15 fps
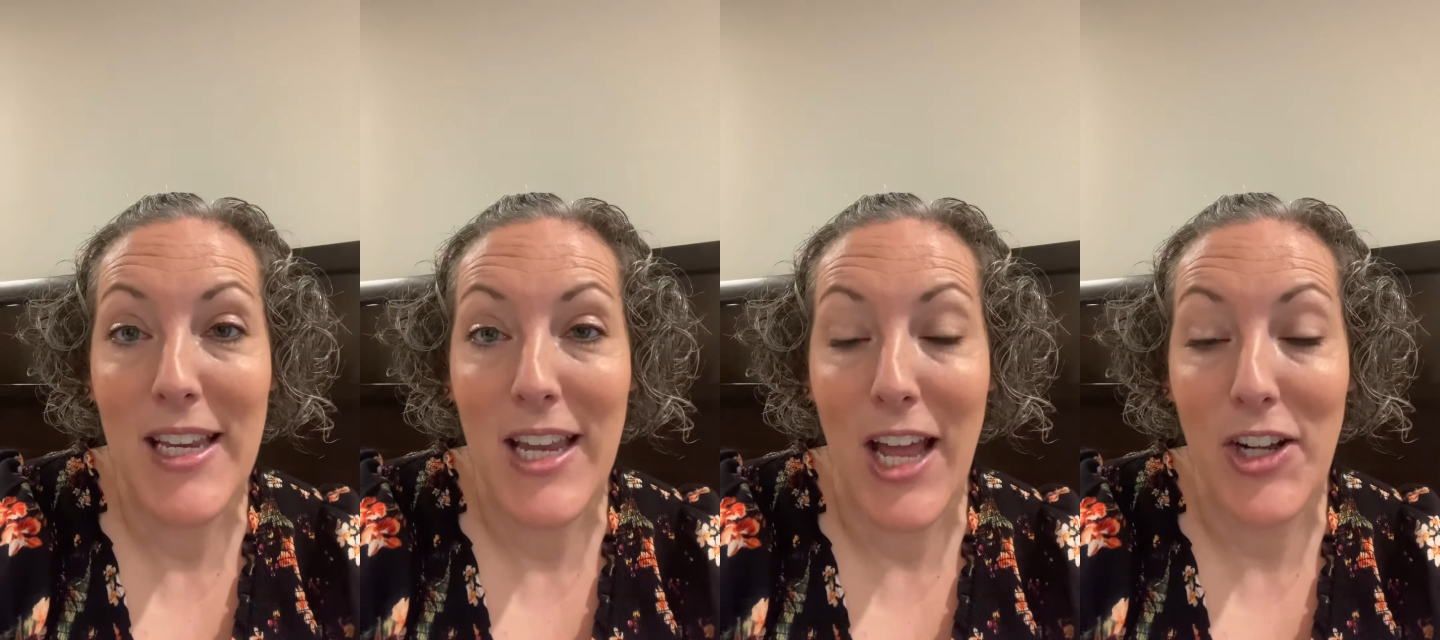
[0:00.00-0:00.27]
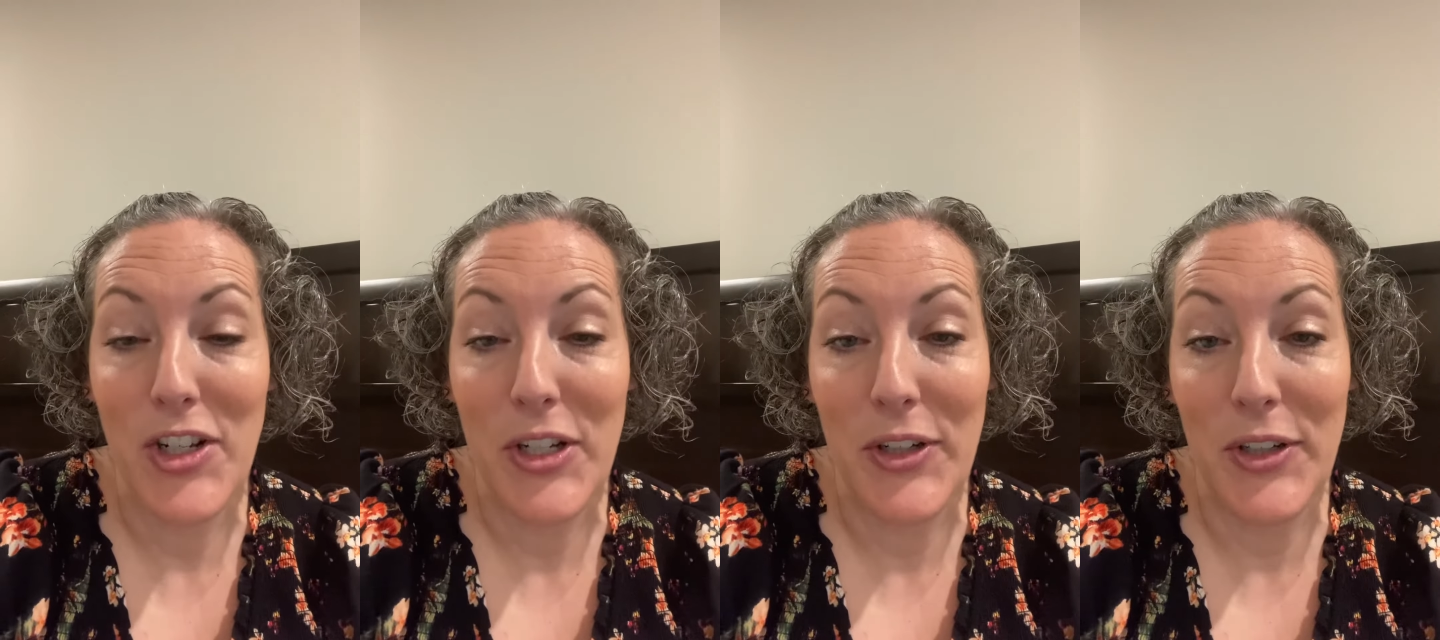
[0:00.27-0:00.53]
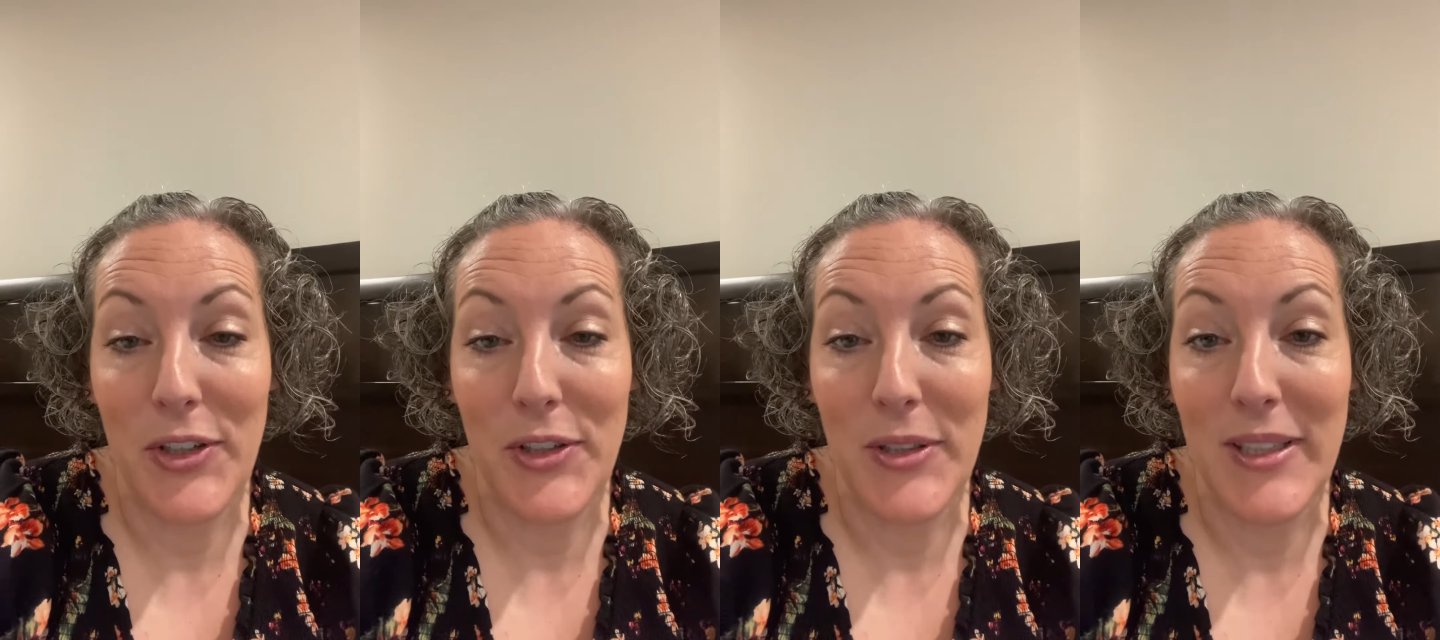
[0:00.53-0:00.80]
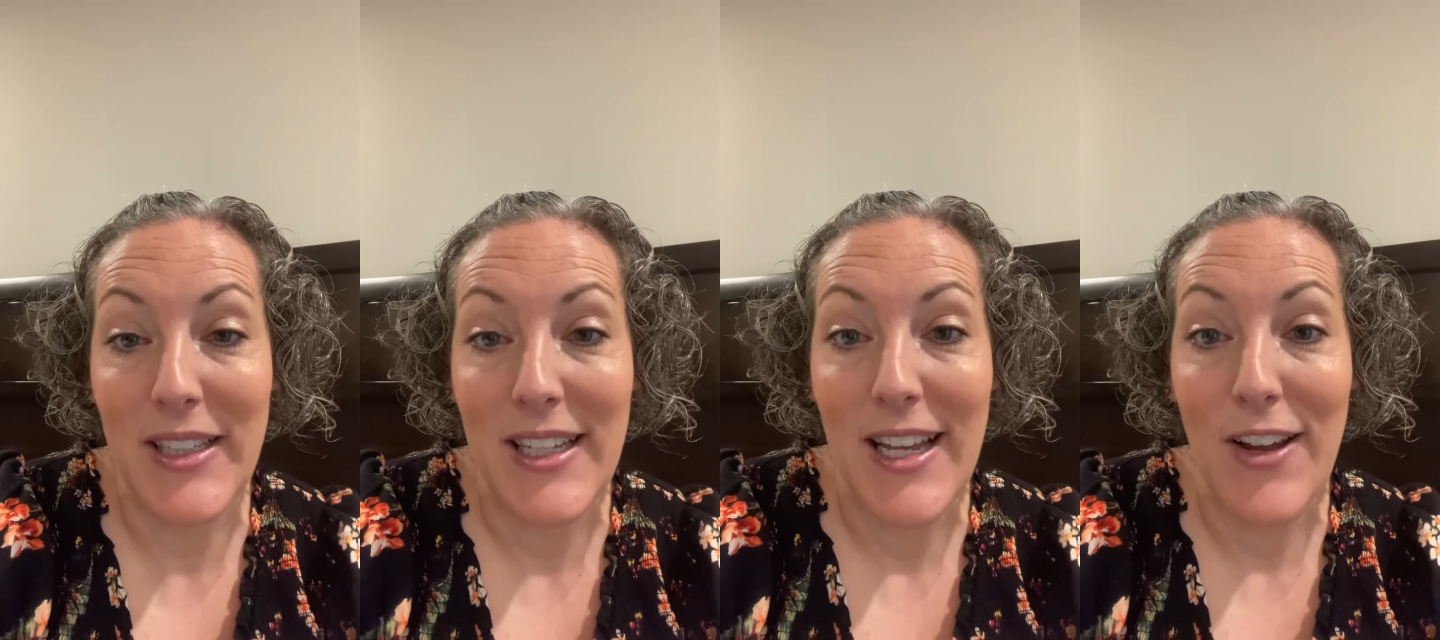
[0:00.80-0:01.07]

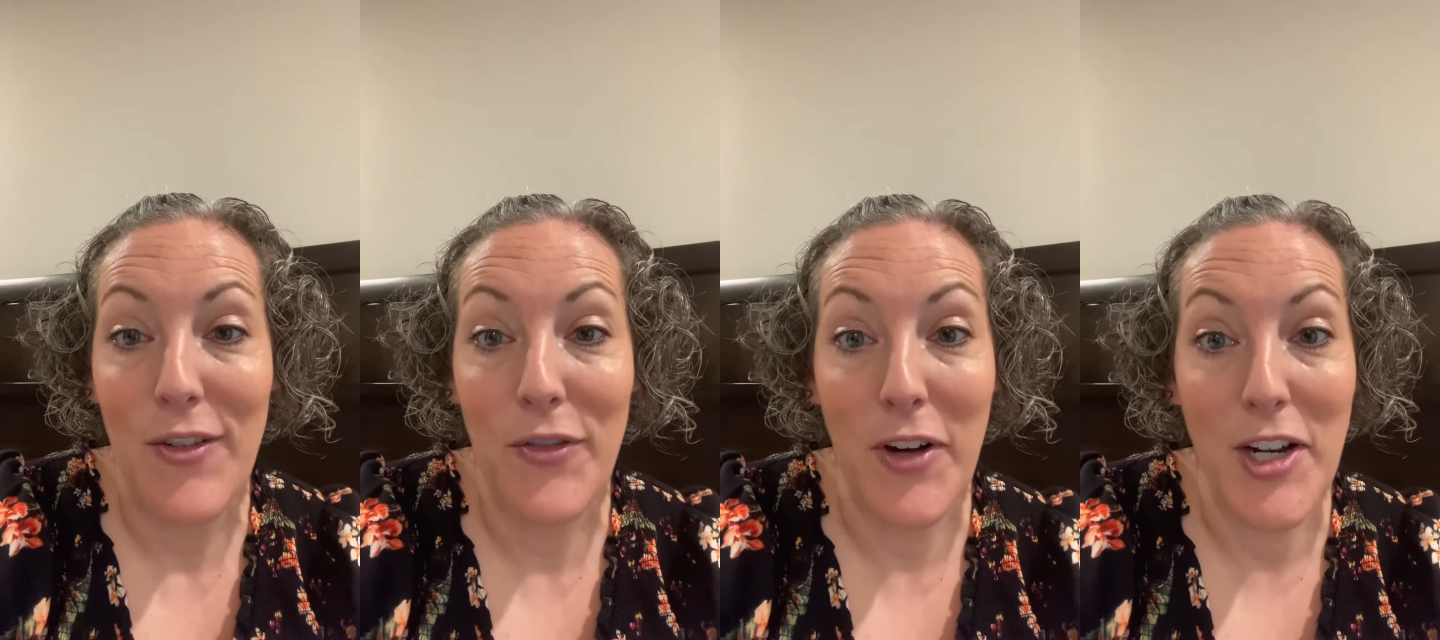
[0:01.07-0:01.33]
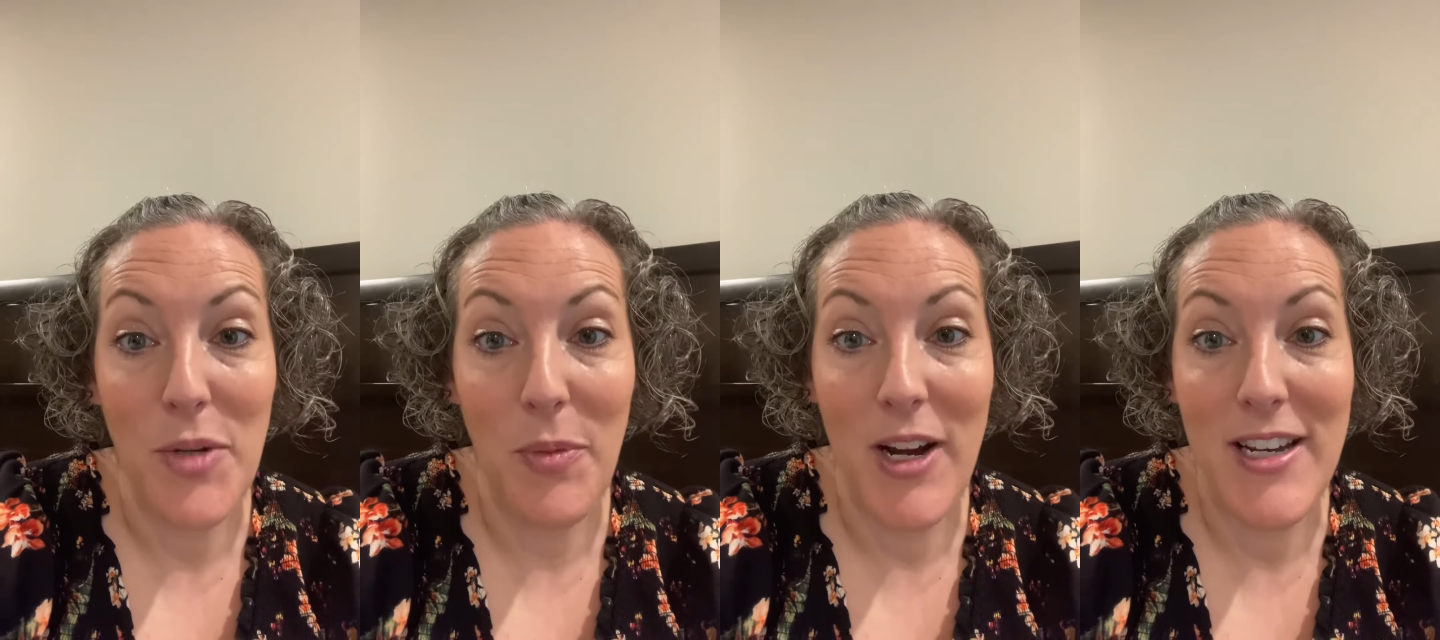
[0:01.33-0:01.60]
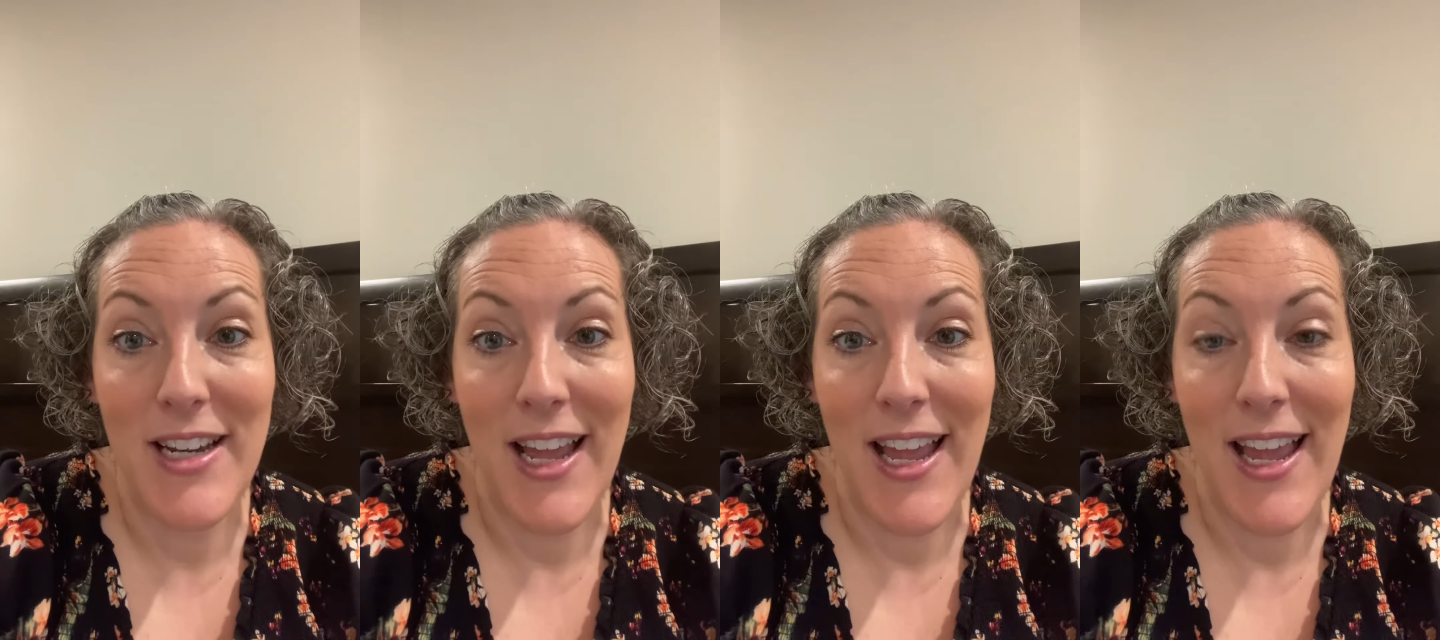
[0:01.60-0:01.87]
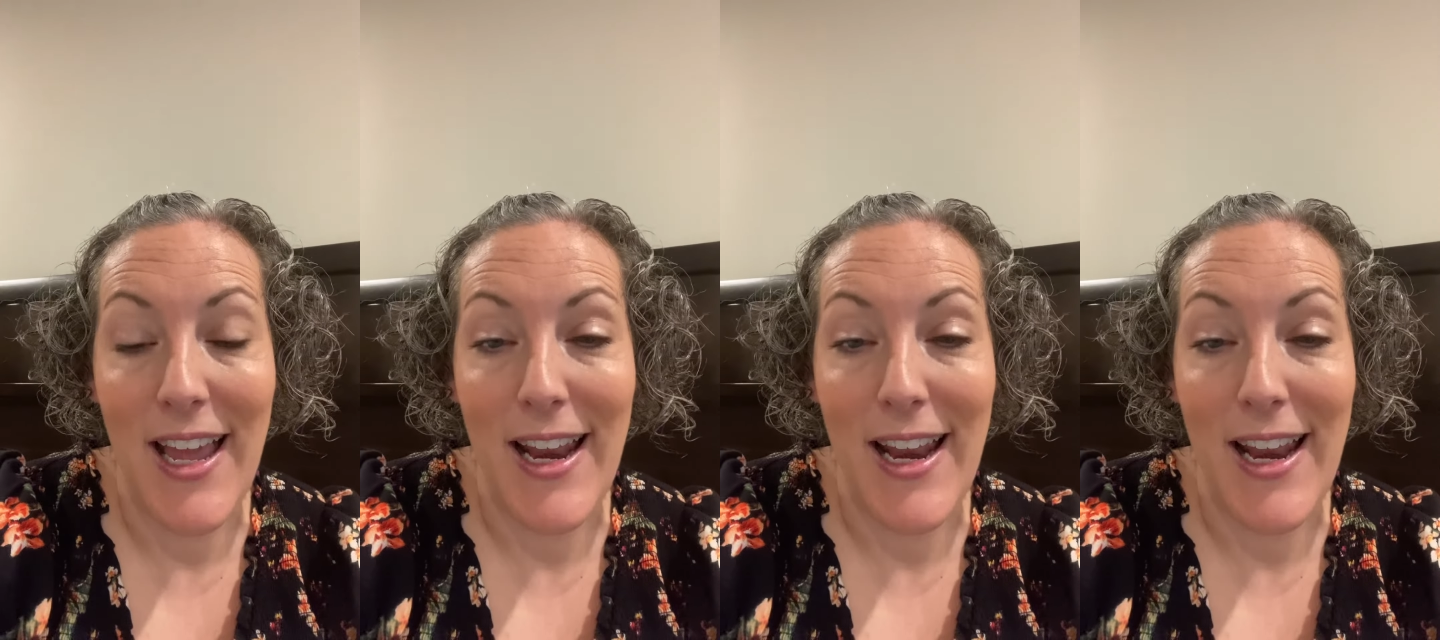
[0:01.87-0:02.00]
National French Bread Day,